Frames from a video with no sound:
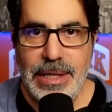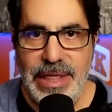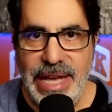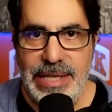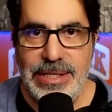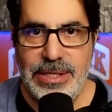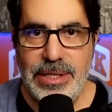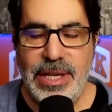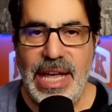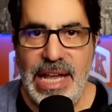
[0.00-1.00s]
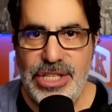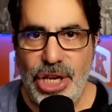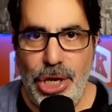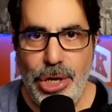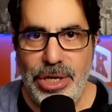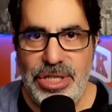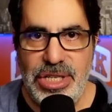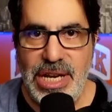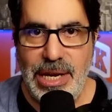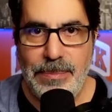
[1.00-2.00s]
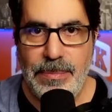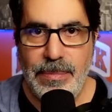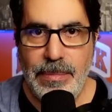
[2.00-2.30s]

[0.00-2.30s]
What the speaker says: This is a good team.